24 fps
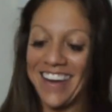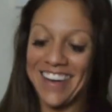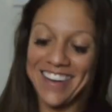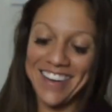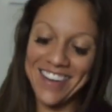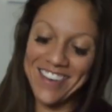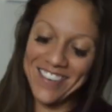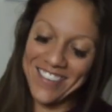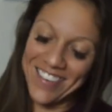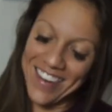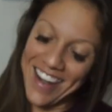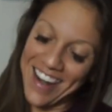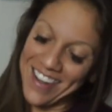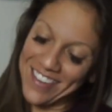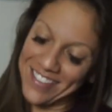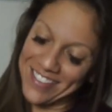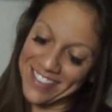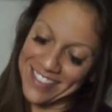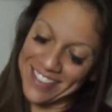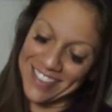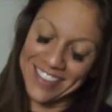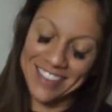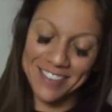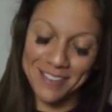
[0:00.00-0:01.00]
didn't know what I
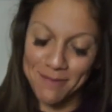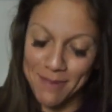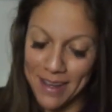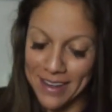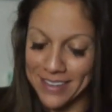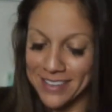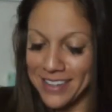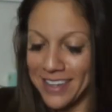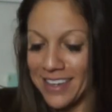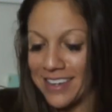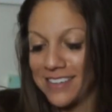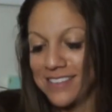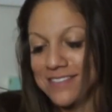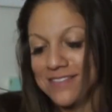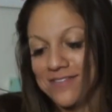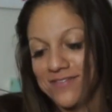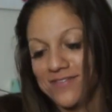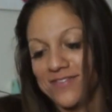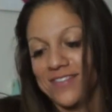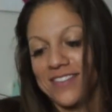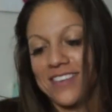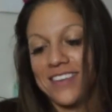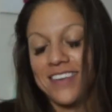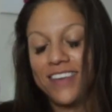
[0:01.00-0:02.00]
was expecting.
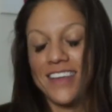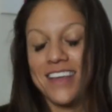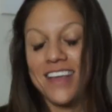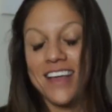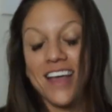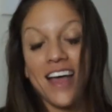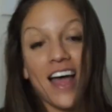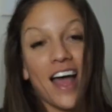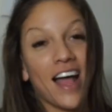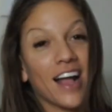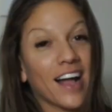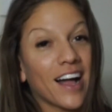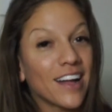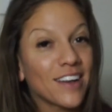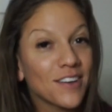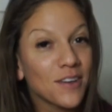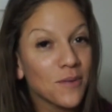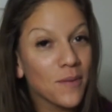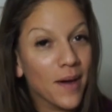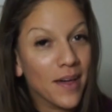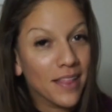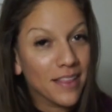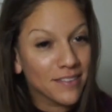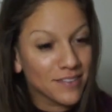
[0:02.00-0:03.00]
I got
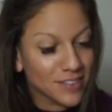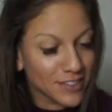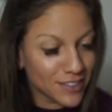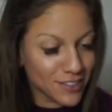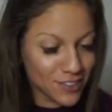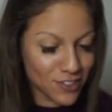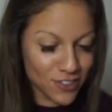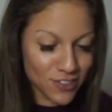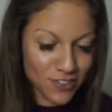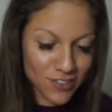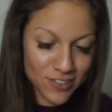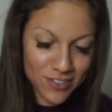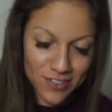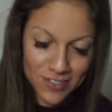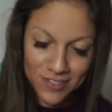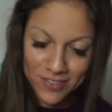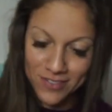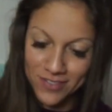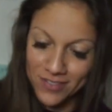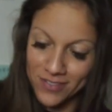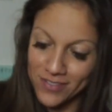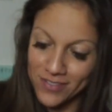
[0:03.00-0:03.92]
new weightlifting shoes.